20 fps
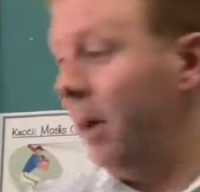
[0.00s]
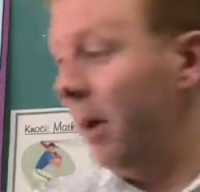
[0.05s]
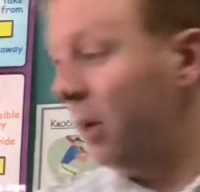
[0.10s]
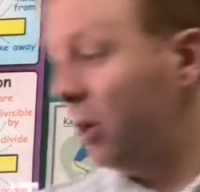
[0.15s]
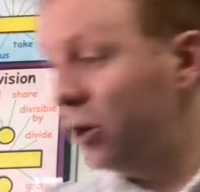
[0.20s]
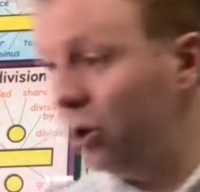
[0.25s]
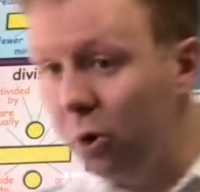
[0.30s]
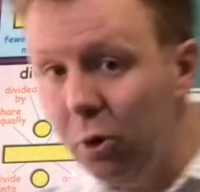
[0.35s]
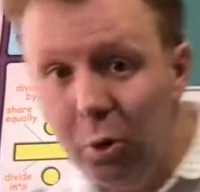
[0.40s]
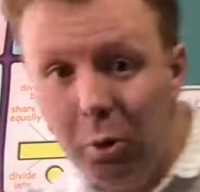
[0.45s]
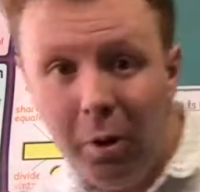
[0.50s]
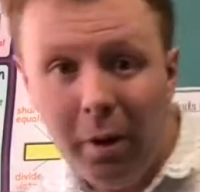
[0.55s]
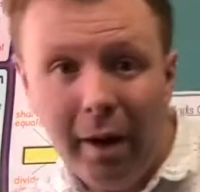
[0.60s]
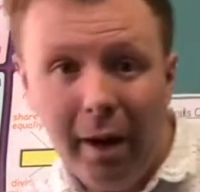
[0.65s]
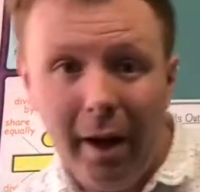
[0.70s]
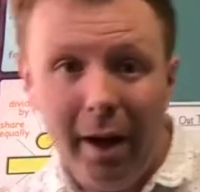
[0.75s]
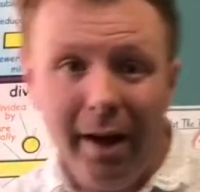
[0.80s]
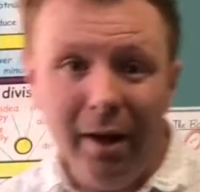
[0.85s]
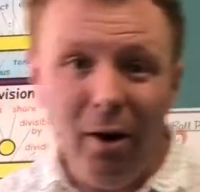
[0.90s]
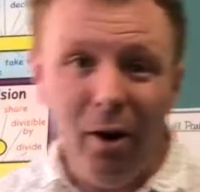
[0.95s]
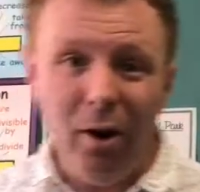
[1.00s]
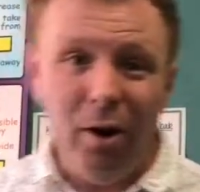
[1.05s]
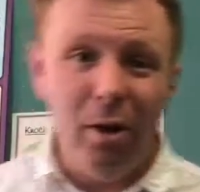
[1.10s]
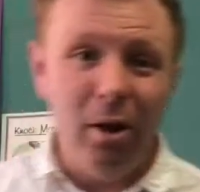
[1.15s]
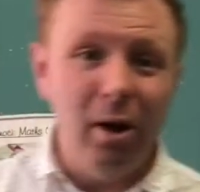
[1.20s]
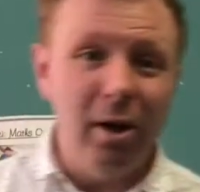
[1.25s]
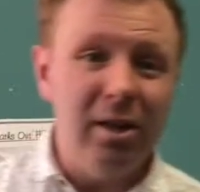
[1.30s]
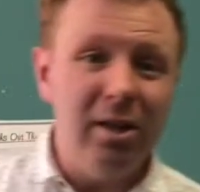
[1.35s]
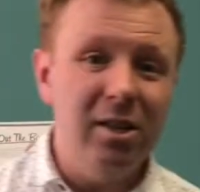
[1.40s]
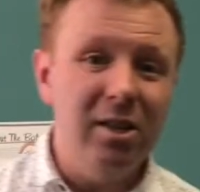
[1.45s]
So, in all
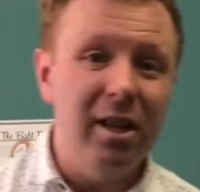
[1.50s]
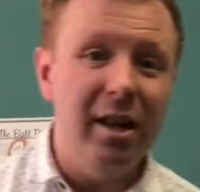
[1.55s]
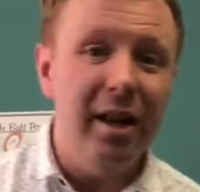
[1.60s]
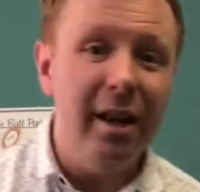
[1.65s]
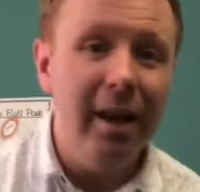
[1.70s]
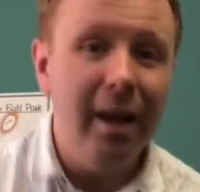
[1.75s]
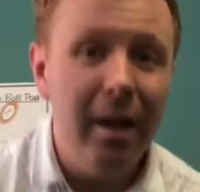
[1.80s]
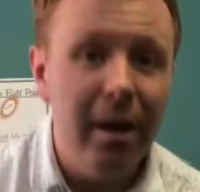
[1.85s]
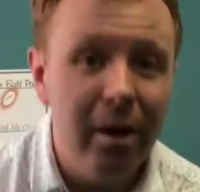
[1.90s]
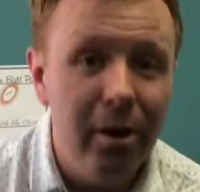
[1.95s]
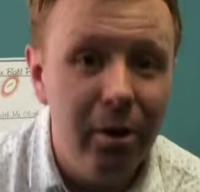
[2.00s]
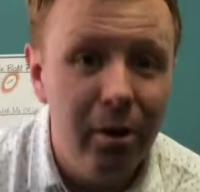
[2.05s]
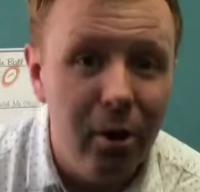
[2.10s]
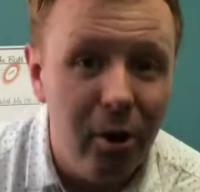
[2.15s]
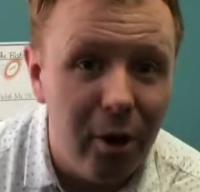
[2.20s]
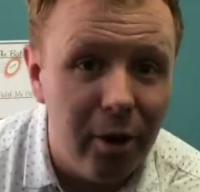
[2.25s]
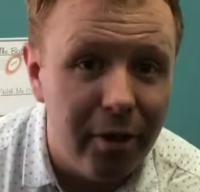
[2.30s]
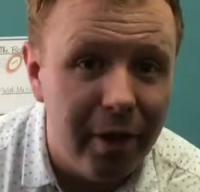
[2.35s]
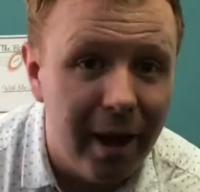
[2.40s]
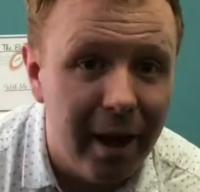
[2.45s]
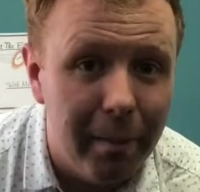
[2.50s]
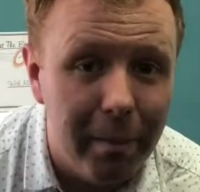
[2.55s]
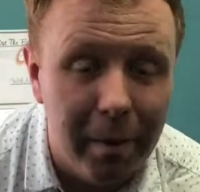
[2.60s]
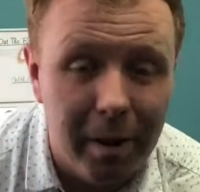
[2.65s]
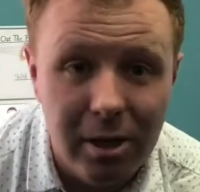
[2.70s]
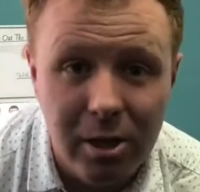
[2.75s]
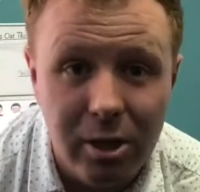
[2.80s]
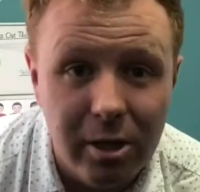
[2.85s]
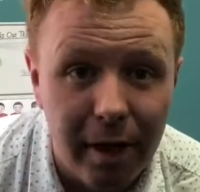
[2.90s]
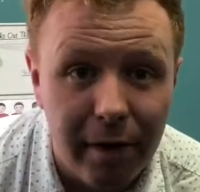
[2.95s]
honesty, not that
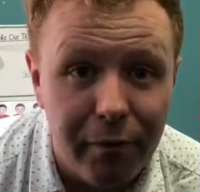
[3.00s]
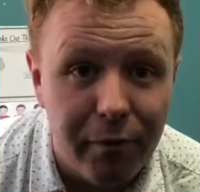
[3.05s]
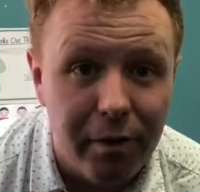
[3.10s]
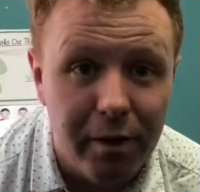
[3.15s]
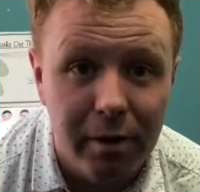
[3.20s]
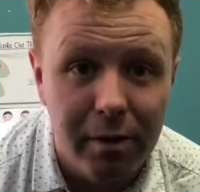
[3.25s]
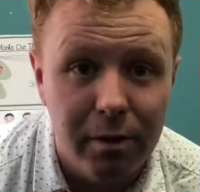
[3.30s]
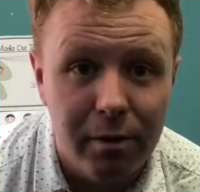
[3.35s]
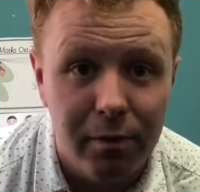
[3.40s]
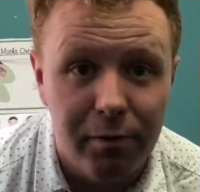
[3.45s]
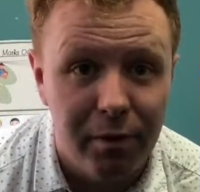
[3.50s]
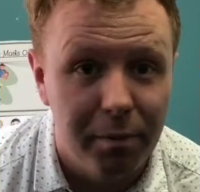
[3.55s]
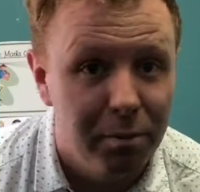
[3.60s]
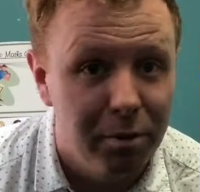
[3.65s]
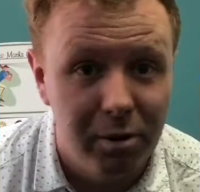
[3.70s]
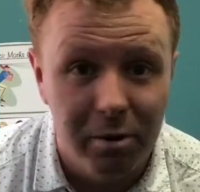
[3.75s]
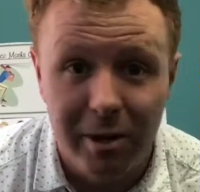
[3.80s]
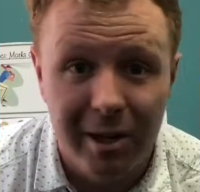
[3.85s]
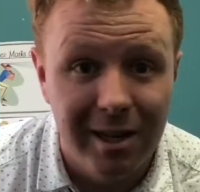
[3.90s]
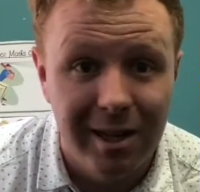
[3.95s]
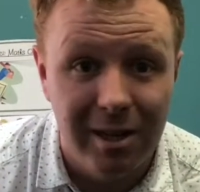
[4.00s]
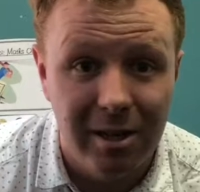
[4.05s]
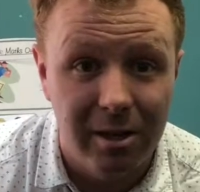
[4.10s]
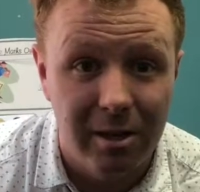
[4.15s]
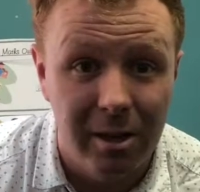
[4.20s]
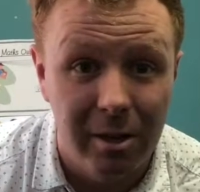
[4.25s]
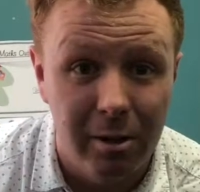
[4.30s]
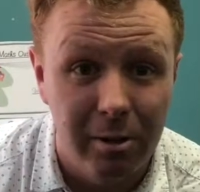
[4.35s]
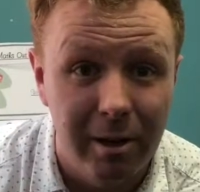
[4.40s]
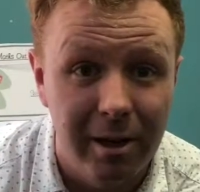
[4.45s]
much difference from 3-digit
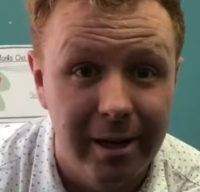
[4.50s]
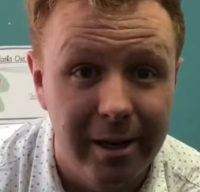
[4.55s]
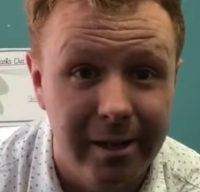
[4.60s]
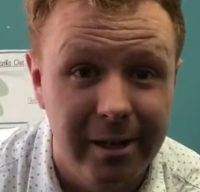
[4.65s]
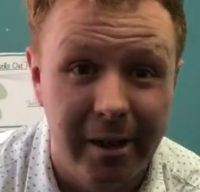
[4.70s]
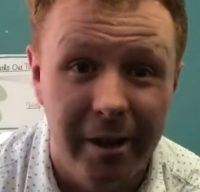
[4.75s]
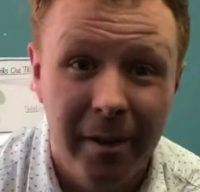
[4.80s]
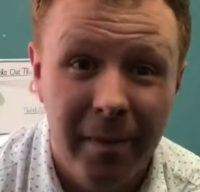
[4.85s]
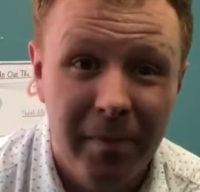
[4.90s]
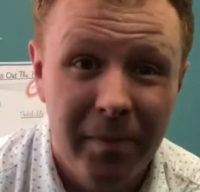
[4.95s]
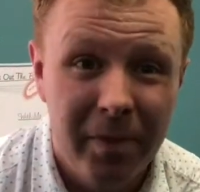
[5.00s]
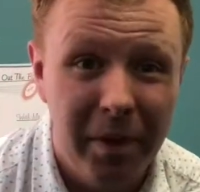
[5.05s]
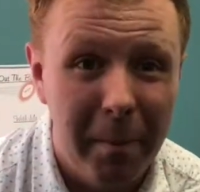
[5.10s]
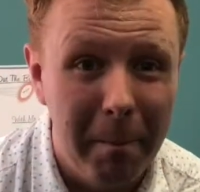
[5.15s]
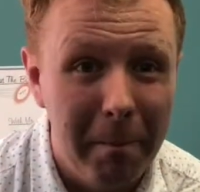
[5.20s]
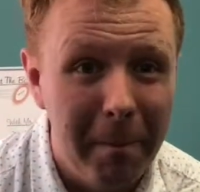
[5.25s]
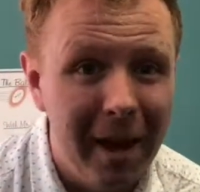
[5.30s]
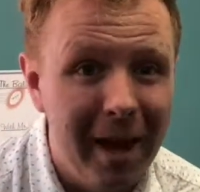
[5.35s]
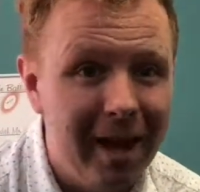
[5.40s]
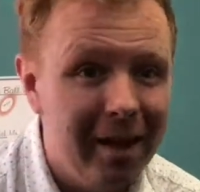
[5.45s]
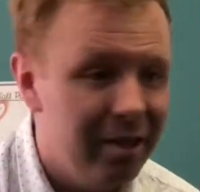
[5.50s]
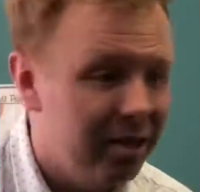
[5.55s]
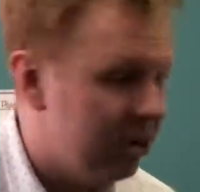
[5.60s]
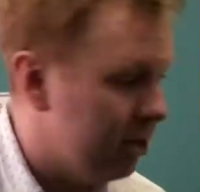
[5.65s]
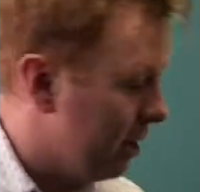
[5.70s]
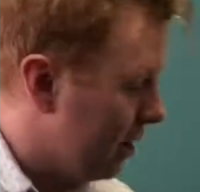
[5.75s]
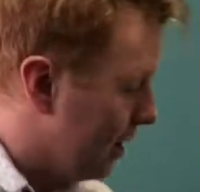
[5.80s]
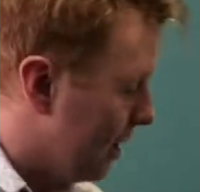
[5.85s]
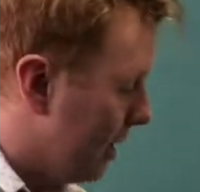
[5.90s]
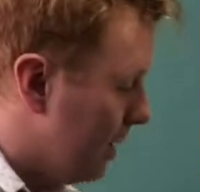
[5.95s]
to 3-digit. The main
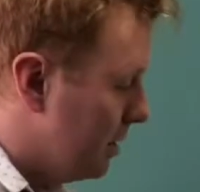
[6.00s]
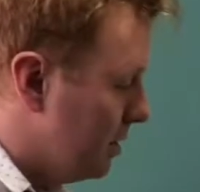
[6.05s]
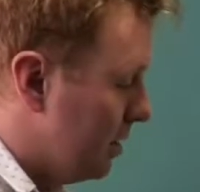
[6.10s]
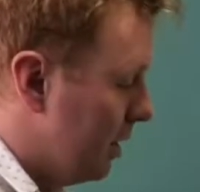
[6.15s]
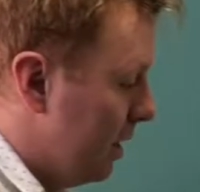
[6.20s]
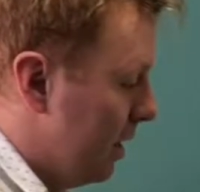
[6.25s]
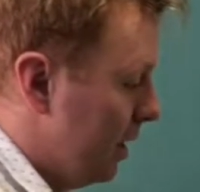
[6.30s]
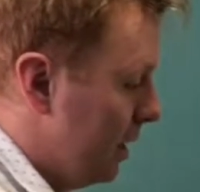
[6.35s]
thing is